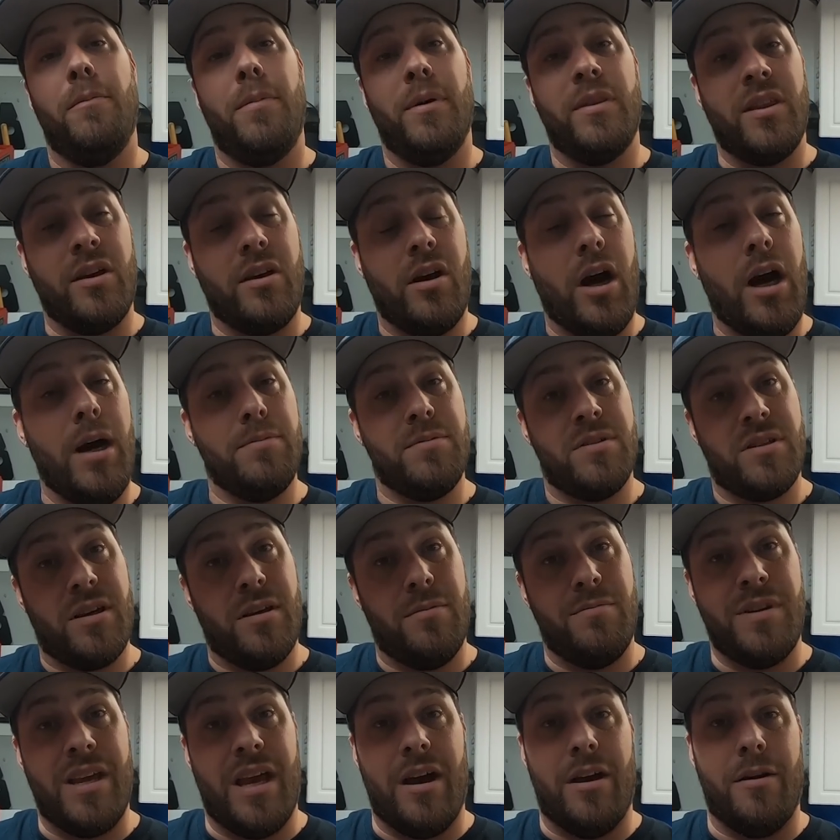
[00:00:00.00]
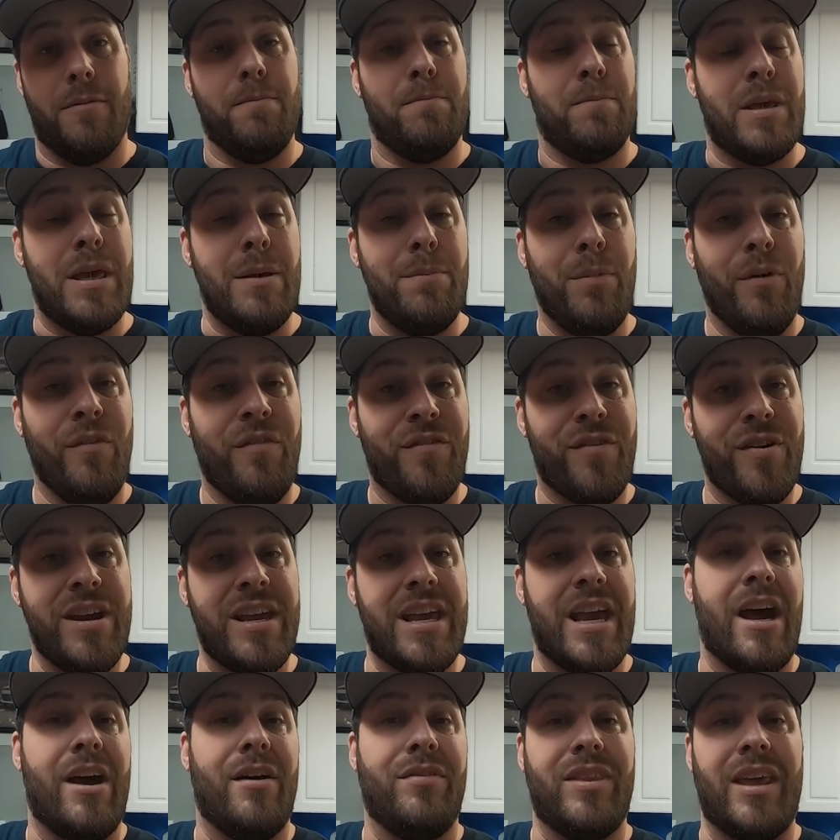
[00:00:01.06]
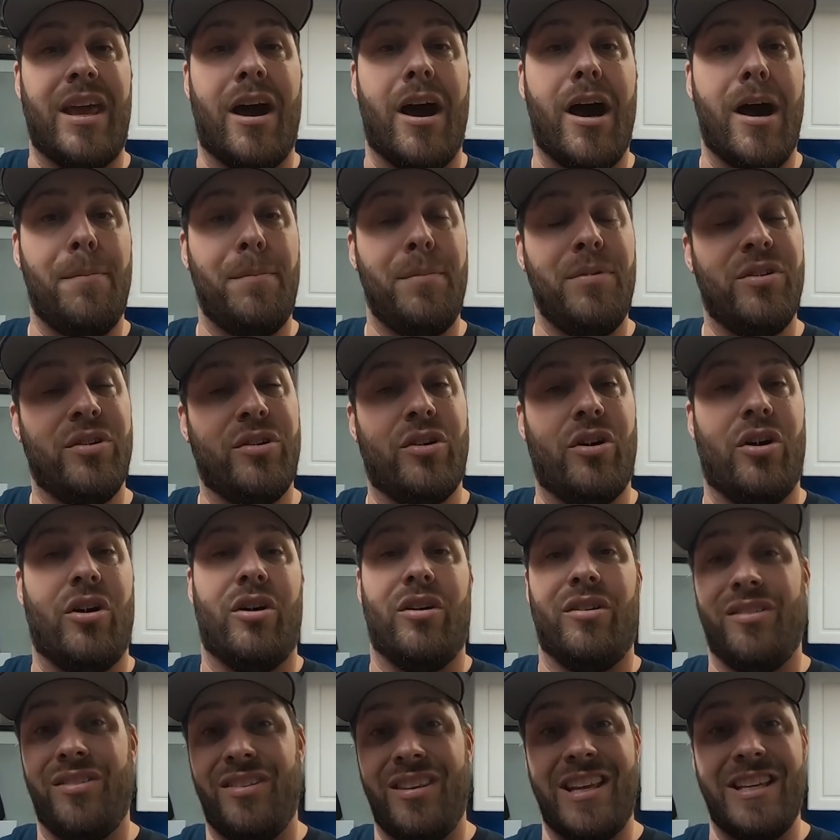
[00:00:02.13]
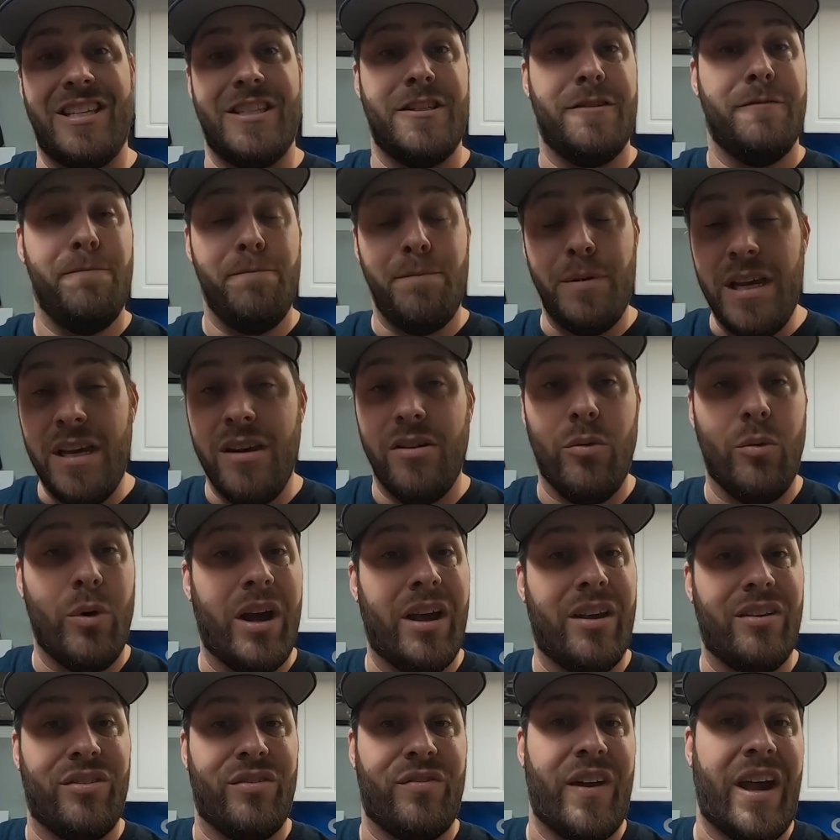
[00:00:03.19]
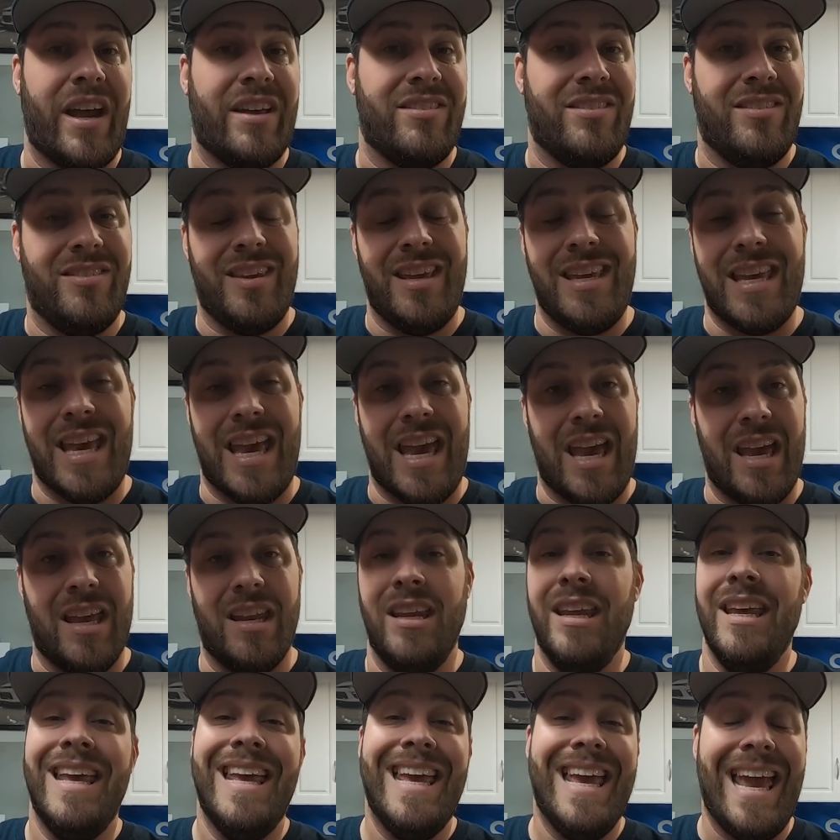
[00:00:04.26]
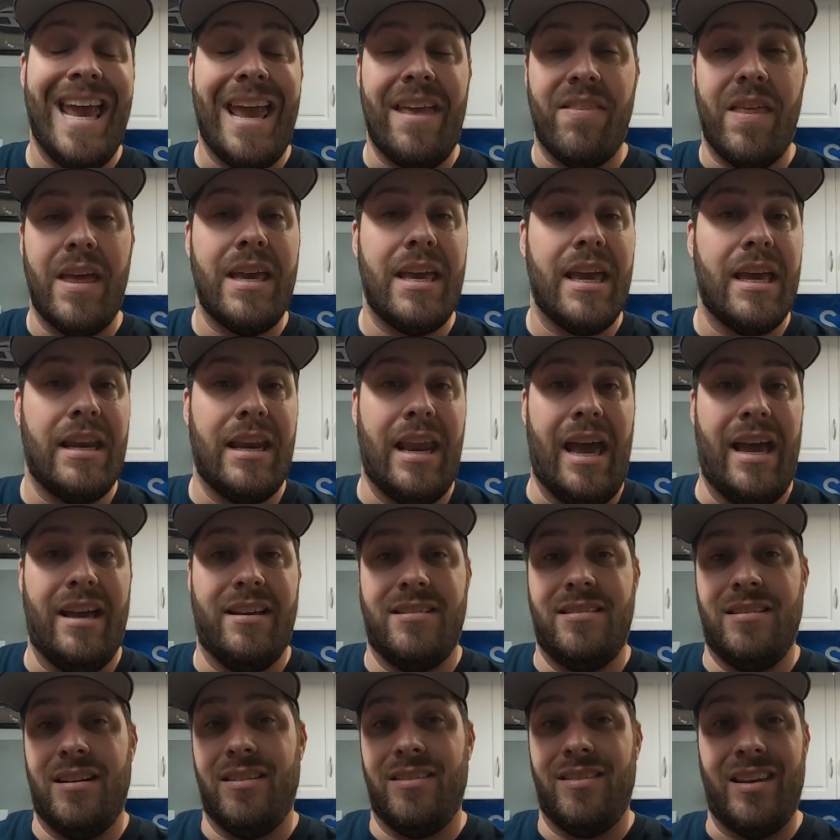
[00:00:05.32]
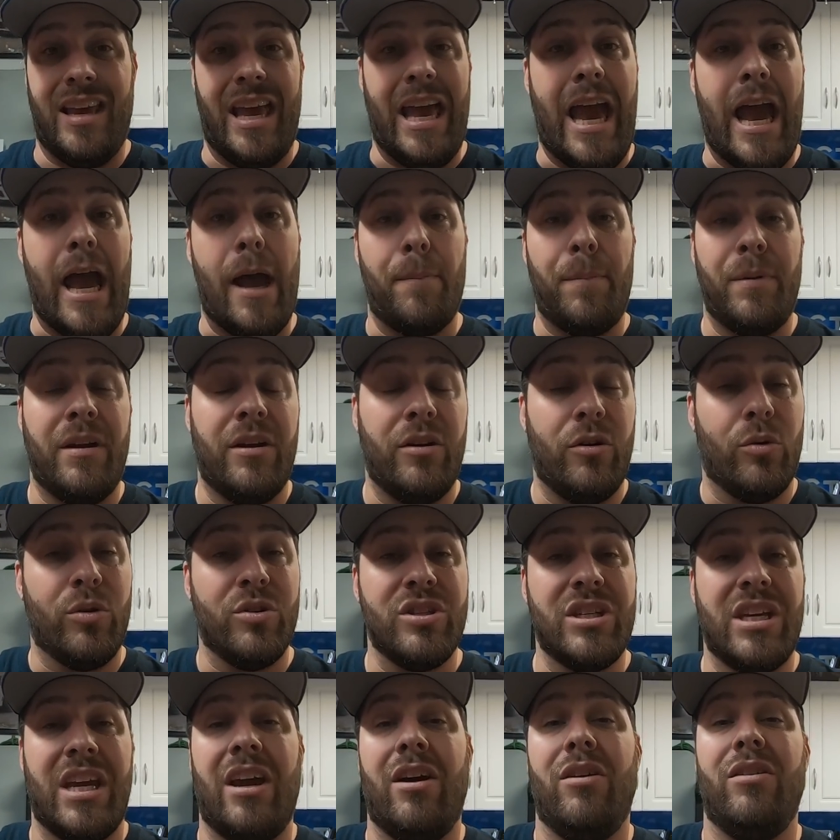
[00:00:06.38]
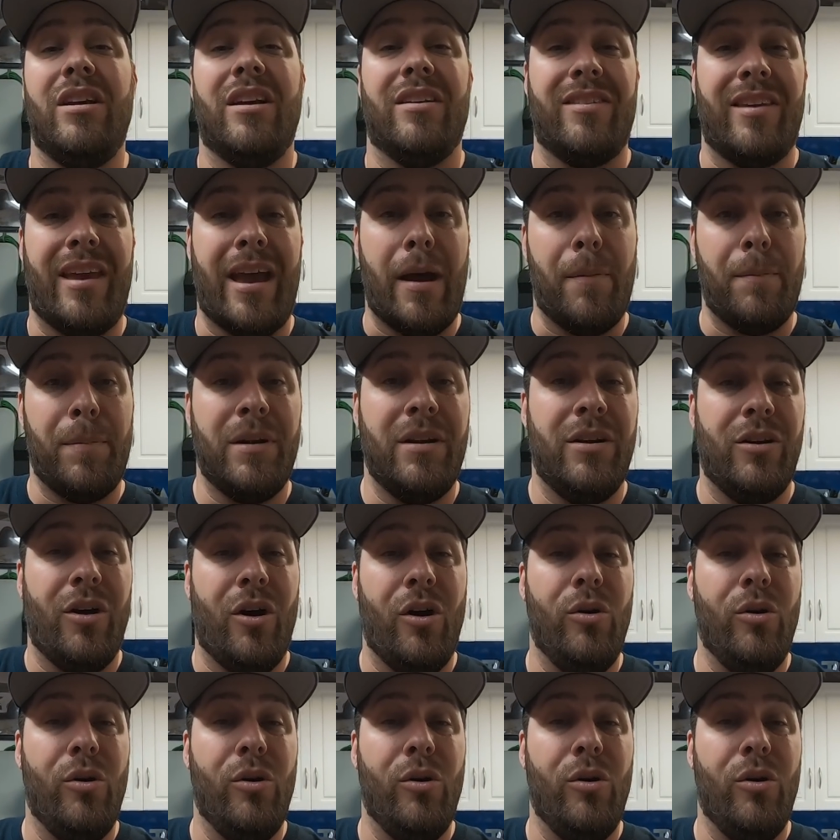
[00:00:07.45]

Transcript: but the cops come down, people freak out, they hop in their cars, they speed away as fast as they can, and they get in accidents. It happened in Orange County, it's happened in